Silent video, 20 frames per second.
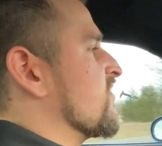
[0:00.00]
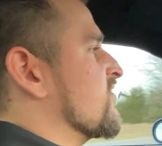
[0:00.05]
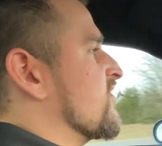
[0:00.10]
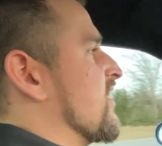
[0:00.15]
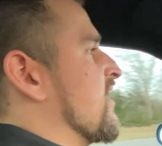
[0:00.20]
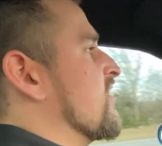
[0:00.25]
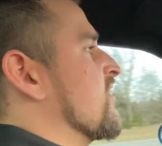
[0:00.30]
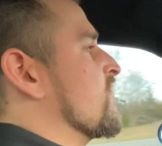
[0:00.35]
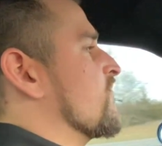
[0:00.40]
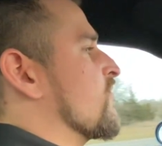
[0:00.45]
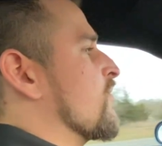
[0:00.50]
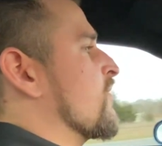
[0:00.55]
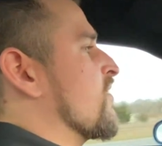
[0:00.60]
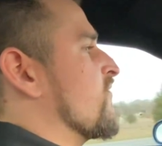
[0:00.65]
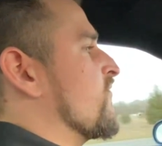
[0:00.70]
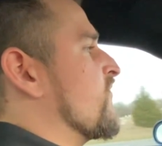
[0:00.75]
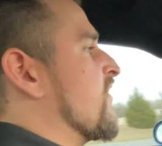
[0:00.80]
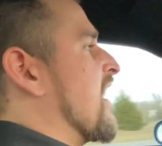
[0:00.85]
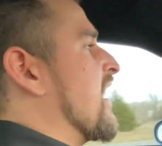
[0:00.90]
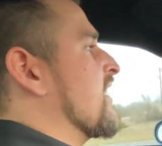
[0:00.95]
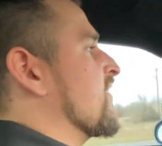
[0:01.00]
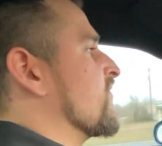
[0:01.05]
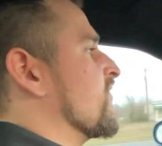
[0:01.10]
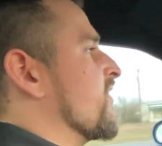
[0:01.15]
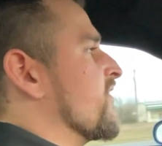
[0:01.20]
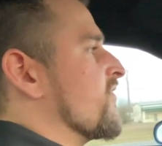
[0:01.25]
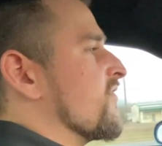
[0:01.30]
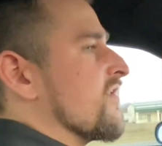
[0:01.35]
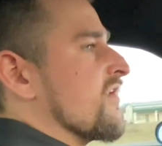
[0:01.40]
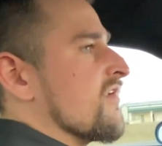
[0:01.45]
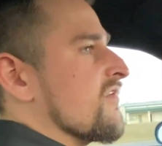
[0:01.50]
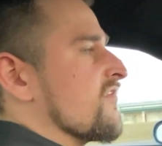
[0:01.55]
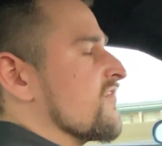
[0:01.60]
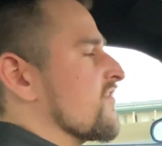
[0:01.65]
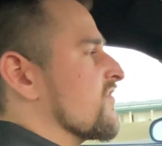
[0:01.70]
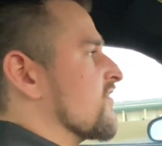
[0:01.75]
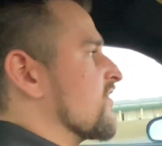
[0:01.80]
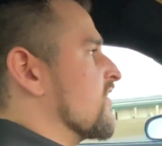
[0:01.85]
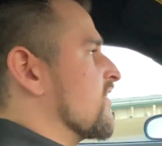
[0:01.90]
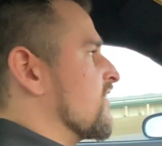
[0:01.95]
stating from a fact that this
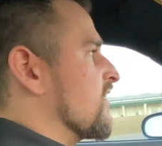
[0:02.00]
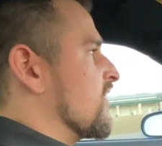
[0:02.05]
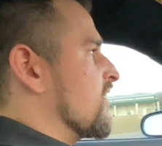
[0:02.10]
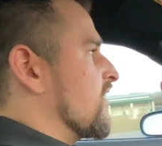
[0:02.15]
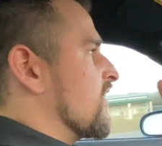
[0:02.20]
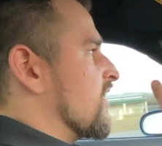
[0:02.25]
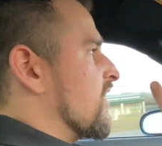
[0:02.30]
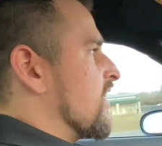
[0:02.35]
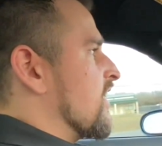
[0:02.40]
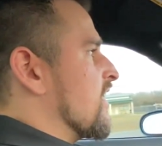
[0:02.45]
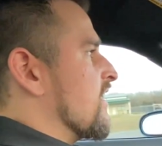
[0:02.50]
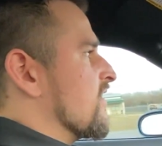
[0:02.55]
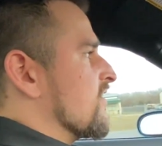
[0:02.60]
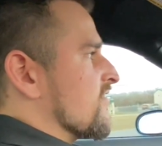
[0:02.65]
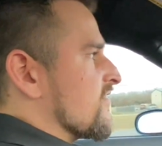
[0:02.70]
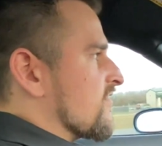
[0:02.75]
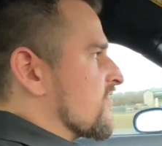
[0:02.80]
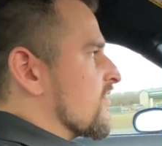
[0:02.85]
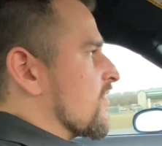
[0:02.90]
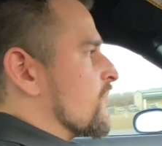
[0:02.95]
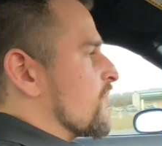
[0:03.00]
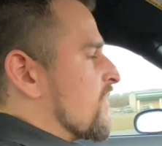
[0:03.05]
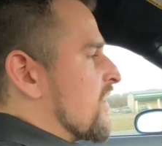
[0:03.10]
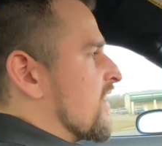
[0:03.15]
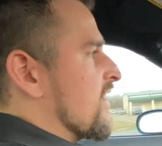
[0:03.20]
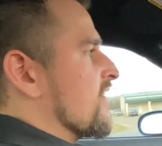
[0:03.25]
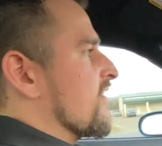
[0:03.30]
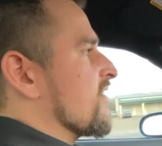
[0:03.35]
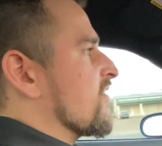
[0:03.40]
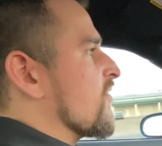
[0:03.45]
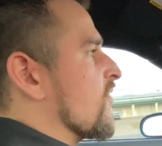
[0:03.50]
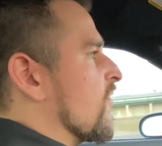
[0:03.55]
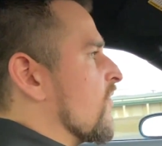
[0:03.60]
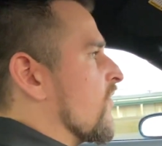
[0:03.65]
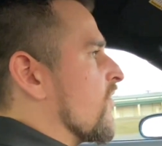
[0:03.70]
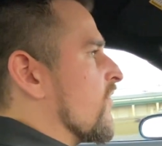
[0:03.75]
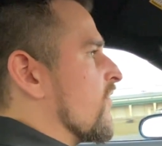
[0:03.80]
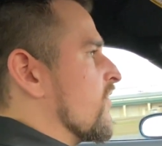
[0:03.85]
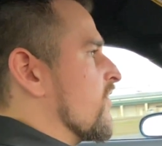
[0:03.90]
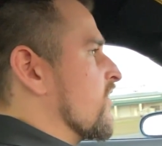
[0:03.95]
is the
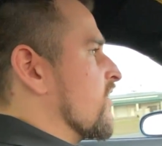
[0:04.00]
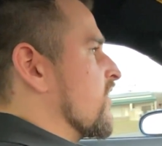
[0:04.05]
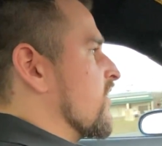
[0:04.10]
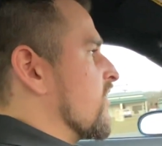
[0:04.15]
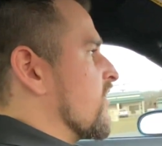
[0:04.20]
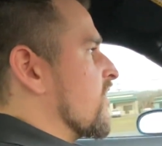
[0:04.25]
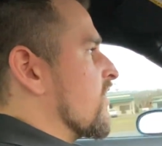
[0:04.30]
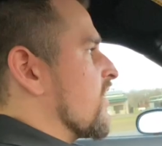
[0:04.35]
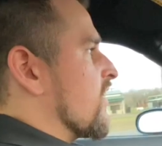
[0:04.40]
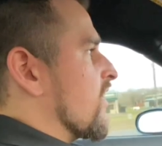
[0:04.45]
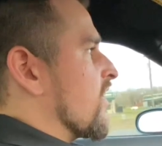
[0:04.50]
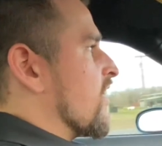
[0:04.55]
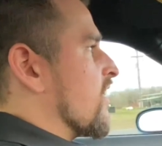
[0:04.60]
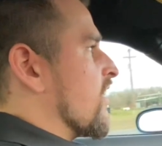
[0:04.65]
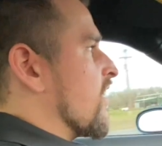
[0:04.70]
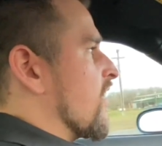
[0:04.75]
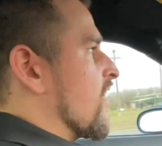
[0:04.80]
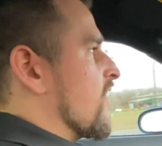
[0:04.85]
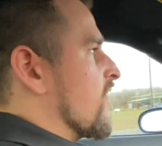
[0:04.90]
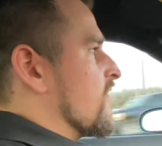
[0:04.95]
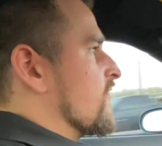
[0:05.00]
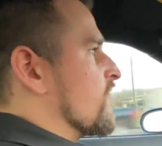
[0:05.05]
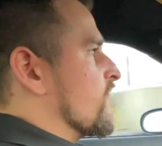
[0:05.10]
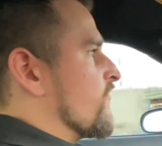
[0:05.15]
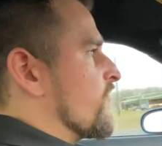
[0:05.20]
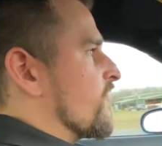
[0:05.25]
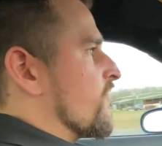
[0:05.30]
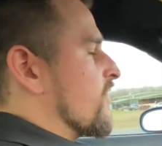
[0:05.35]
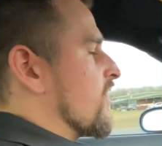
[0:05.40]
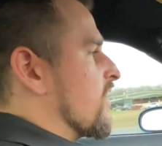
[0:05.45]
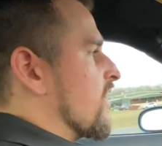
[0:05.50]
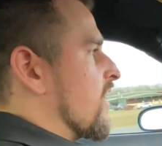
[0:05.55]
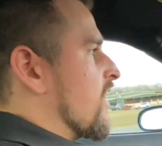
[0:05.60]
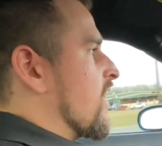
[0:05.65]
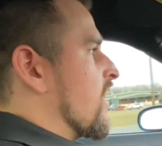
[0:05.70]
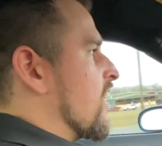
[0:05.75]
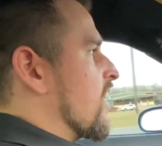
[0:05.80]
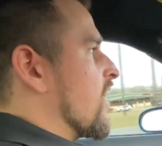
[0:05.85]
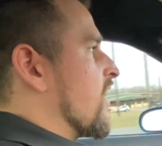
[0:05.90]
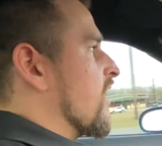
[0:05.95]
pinnacle of
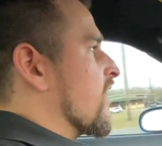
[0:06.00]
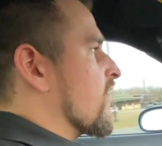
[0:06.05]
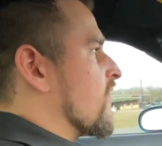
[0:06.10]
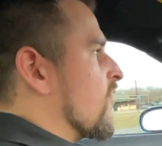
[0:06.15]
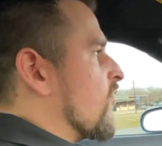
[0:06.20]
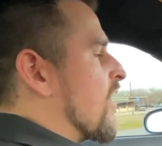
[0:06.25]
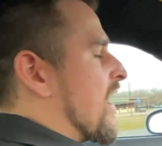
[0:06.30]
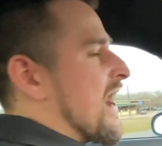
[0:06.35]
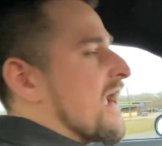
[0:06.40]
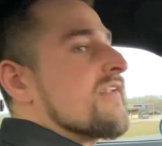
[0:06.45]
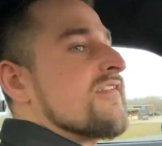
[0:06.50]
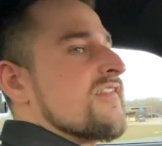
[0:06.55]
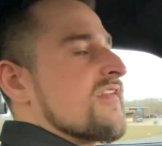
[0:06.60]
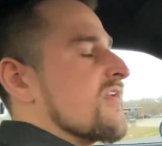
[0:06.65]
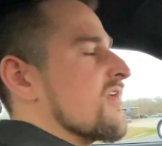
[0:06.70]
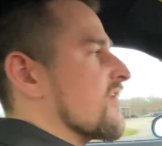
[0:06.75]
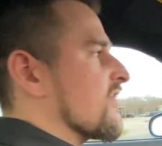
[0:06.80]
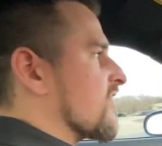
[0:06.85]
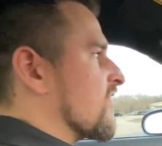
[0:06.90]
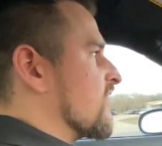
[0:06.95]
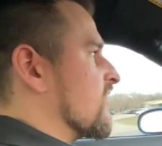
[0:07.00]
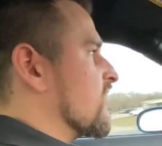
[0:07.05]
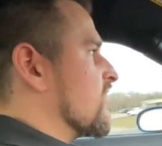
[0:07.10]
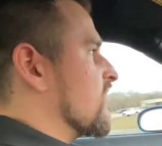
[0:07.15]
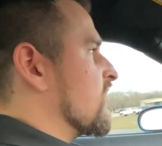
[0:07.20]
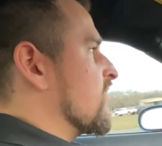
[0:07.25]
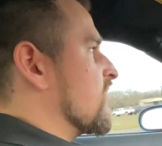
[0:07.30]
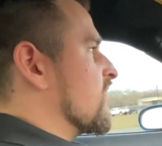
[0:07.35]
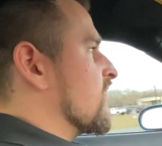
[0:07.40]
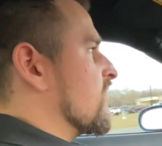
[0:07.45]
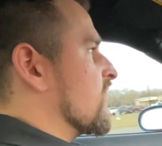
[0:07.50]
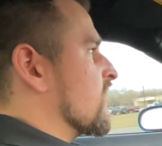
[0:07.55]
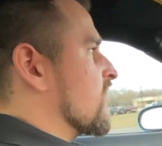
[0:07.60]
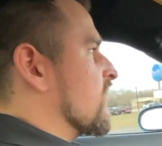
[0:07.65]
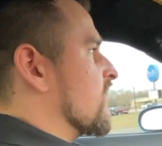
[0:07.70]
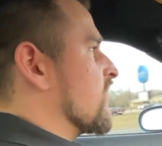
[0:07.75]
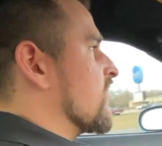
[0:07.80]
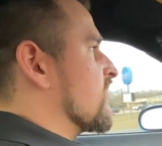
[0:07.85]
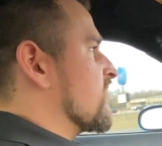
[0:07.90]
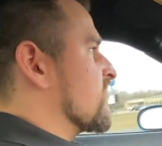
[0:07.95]
a classic
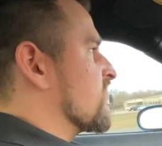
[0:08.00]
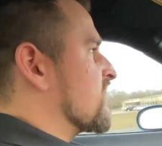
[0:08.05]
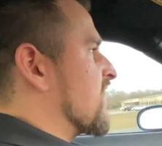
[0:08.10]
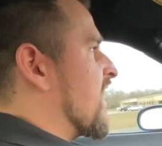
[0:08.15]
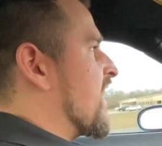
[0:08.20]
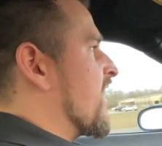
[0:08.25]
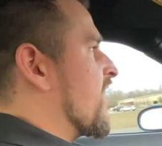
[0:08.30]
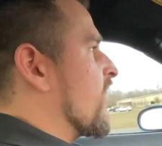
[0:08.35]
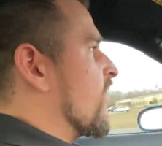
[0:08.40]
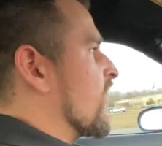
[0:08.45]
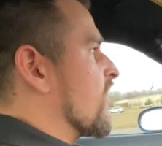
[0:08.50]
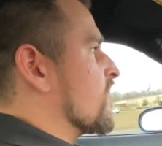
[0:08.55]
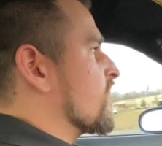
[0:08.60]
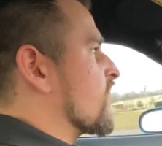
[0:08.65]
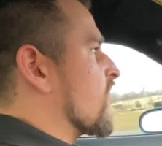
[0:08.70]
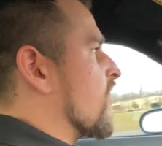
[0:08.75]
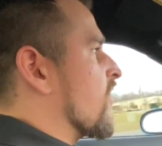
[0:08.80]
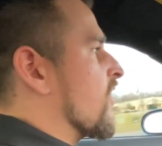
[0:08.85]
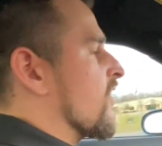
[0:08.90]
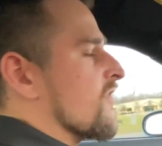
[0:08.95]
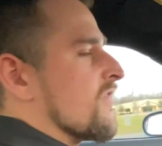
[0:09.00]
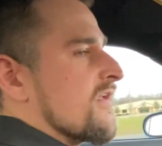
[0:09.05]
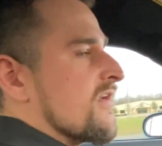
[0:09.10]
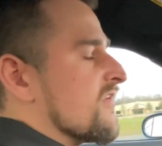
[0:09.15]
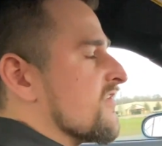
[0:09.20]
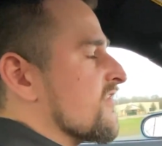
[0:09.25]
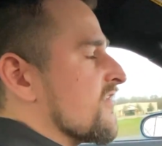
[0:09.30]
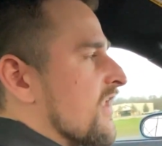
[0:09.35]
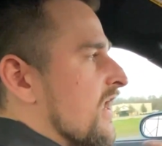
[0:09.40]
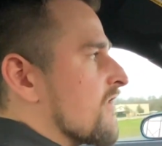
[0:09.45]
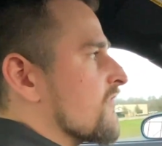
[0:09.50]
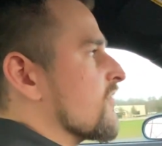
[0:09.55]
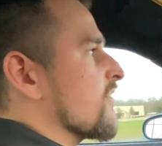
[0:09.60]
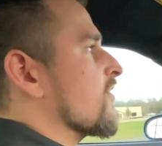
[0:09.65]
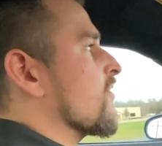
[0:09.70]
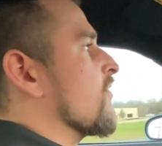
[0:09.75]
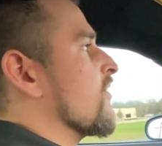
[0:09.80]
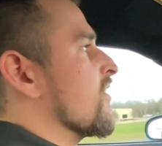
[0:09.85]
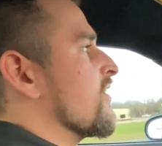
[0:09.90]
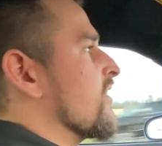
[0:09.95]
style of car that is never
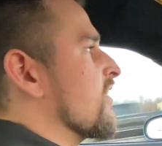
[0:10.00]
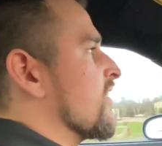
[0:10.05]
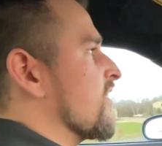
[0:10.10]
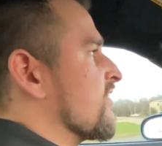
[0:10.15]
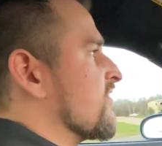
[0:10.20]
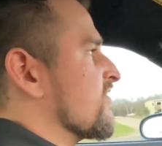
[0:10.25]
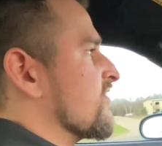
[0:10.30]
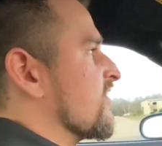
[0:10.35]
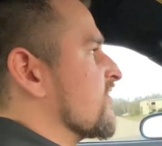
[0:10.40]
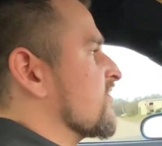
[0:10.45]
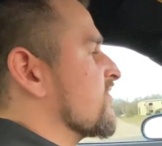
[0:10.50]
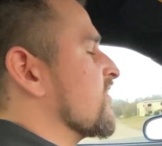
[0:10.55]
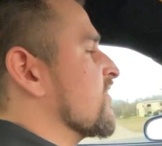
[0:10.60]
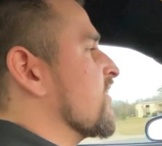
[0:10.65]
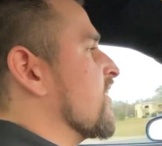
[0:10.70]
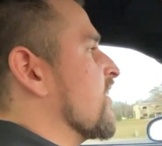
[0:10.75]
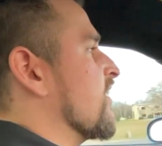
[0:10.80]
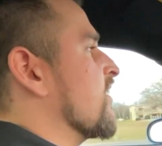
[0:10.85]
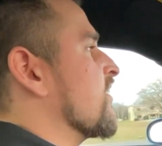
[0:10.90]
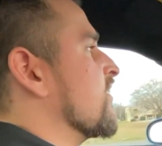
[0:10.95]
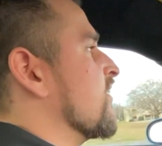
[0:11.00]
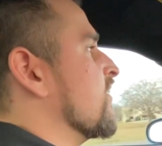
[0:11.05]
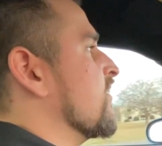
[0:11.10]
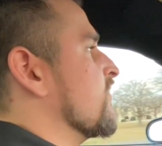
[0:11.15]
going to exist again.